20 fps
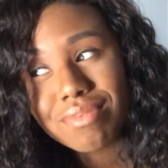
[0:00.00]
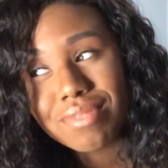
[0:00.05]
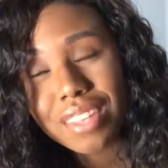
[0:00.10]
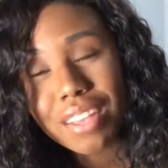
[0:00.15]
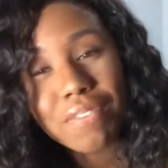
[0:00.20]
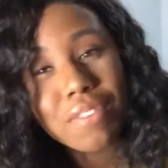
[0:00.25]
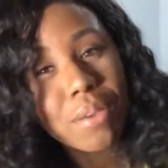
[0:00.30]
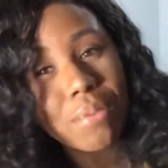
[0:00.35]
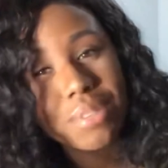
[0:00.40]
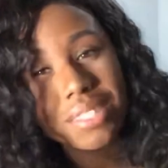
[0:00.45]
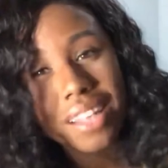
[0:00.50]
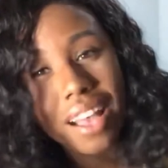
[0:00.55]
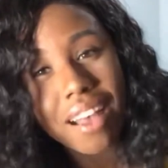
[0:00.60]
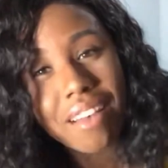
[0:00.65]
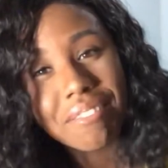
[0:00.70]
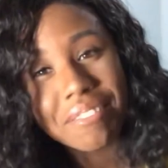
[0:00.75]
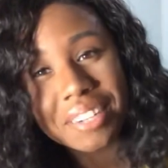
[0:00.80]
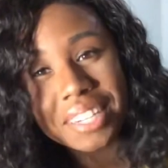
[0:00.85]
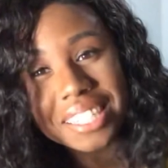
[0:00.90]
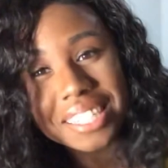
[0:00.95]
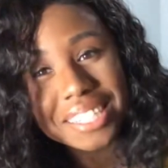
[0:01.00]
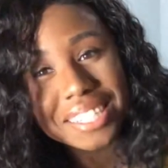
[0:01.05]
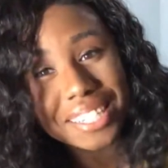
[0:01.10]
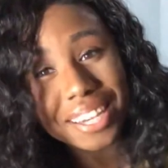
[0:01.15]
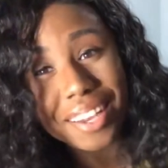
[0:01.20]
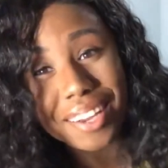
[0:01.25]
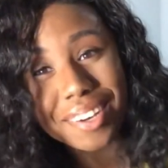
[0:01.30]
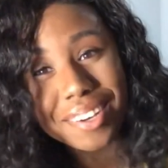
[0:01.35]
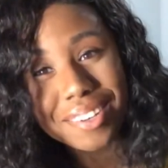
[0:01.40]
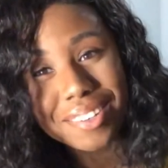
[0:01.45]
if he was ever in
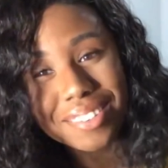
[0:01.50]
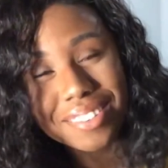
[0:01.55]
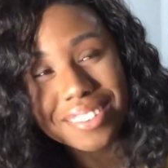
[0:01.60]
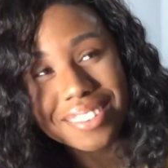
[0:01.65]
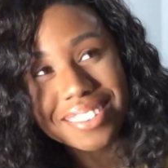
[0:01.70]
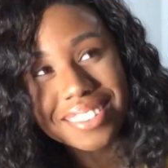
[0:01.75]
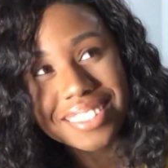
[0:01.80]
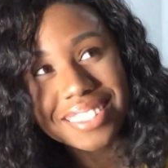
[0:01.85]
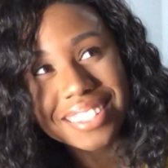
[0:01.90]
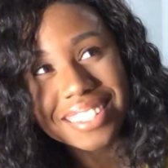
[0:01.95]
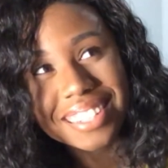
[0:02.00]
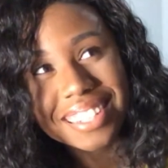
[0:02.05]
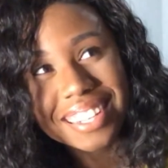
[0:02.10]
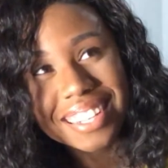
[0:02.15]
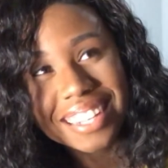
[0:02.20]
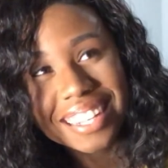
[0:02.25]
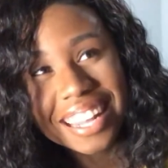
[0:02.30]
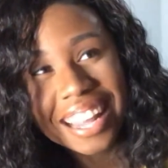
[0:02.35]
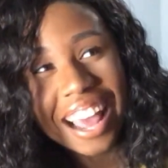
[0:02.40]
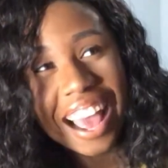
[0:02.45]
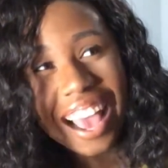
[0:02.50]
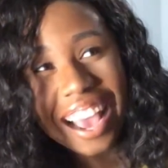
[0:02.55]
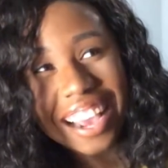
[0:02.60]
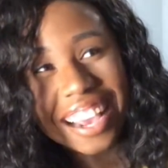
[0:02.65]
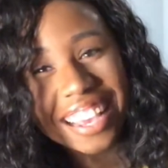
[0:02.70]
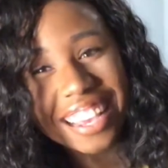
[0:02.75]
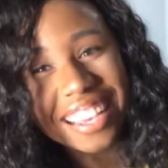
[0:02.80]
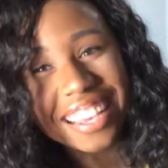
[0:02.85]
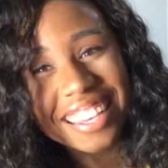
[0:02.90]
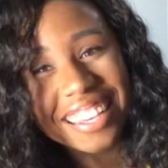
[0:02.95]
jail.
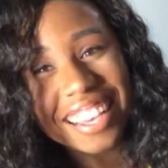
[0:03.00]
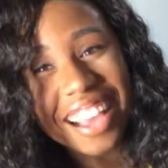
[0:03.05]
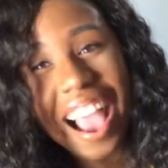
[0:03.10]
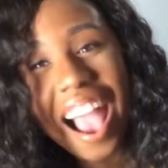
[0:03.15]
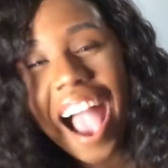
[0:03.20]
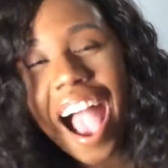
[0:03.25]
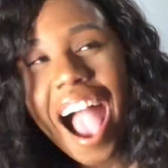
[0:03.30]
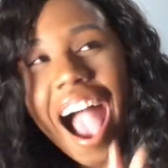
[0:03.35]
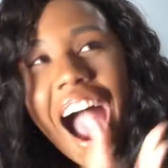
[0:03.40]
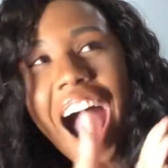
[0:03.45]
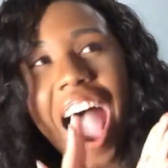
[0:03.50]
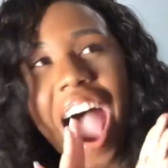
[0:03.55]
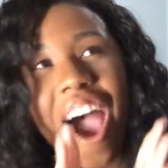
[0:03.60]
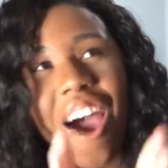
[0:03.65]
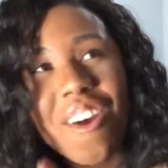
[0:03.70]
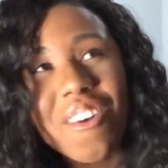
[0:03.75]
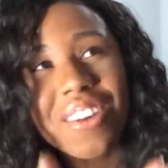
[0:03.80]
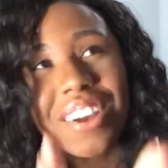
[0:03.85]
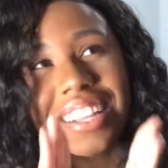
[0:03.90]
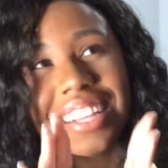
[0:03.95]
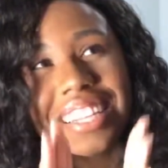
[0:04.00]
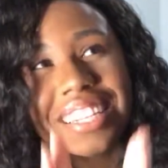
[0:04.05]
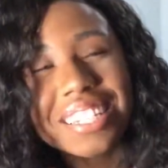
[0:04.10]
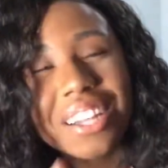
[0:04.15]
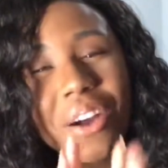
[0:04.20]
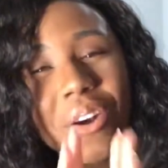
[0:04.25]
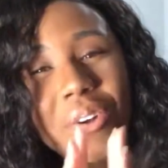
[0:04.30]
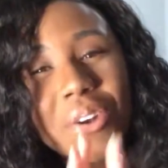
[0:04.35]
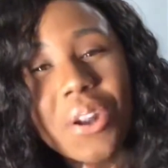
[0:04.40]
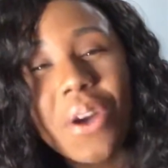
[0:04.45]
Like, I really
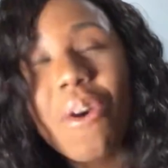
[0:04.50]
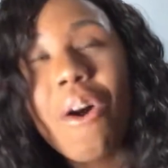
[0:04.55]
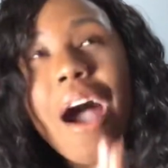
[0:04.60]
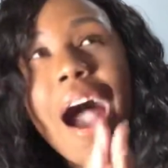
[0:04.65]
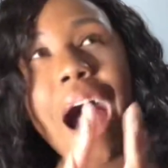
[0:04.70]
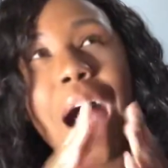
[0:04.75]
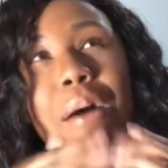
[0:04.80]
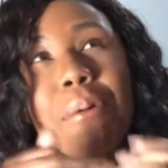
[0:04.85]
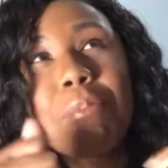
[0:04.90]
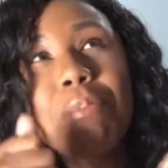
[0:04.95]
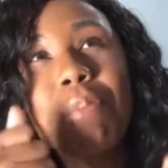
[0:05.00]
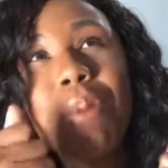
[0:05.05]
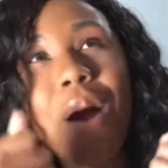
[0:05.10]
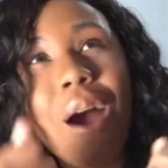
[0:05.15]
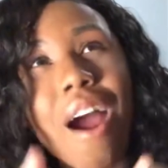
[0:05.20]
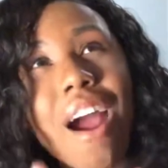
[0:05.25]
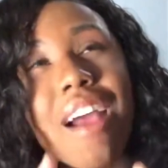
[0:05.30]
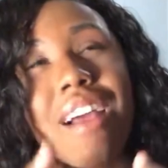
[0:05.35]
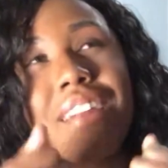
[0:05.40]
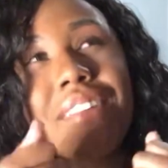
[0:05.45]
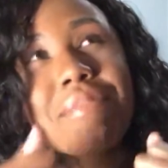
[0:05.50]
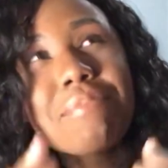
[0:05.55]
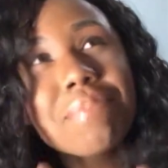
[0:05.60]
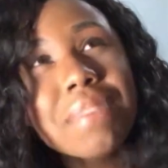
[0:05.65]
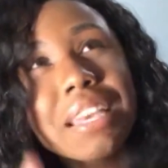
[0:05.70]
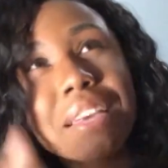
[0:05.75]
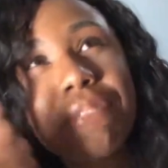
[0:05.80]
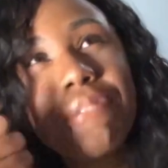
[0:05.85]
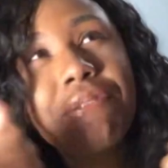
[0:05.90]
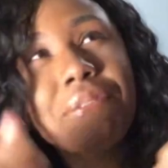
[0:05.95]
don't know. Part of
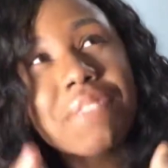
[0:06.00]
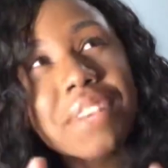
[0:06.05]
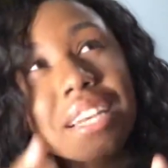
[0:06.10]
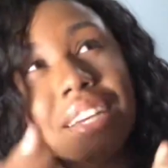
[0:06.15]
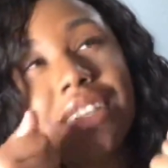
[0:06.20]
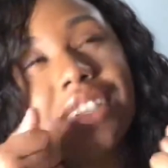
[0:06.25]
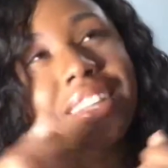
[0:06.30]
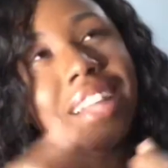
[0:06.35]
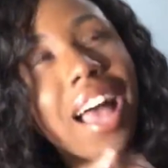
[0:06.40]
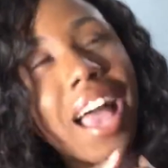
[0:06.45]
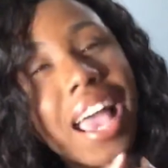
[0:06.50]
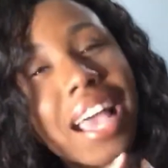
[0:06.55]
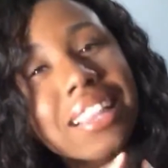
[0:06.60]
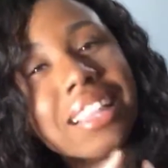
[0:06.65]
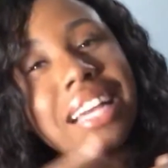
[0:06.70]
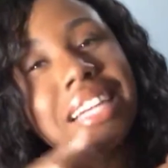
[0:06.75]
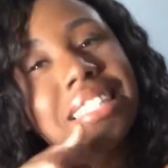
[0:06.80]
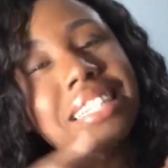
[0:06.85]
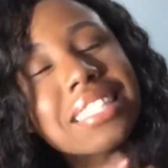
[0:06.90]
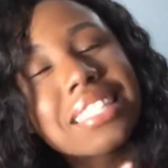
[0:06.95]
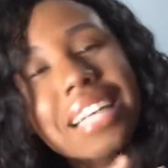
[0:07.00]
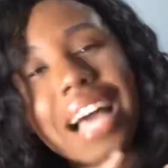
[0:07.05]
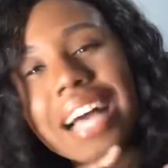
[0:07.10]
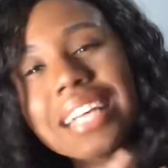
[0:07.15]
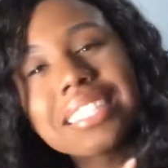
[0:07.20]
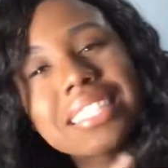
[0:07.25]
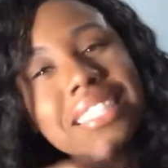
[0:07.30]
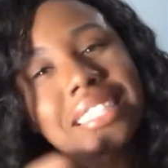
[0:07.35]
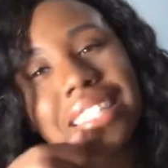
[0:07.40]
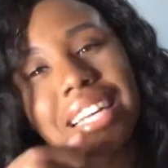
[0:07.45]
me feel like they just
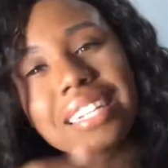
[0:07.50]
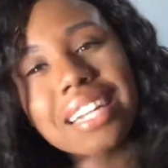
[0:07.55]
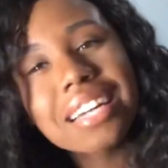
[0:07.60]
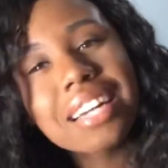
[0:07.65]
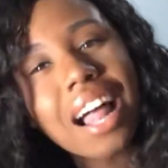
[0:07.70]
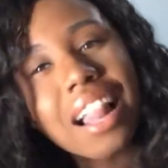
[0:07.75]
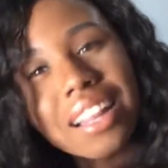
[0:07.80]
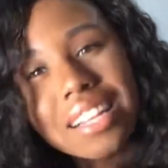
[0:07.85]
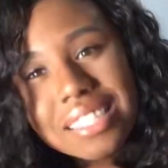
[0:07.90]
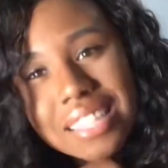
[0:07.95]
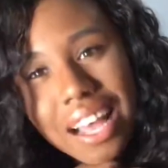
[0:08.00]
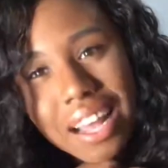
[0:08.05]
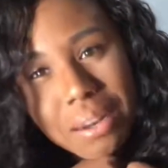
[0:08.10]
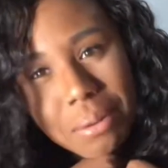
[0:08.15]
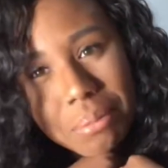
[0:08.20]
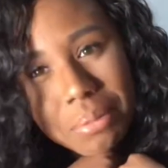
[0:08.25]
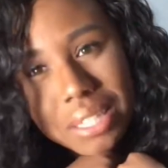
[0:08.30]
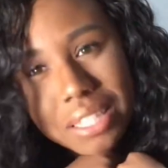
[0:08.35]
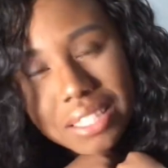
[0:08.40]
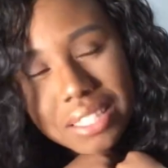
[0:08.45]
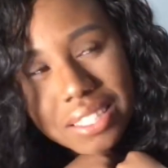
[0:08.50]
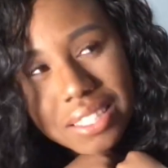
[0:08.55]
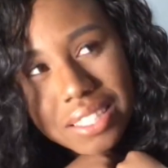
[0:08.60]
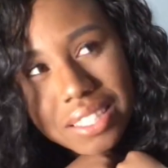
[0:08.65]
got $600 out of me.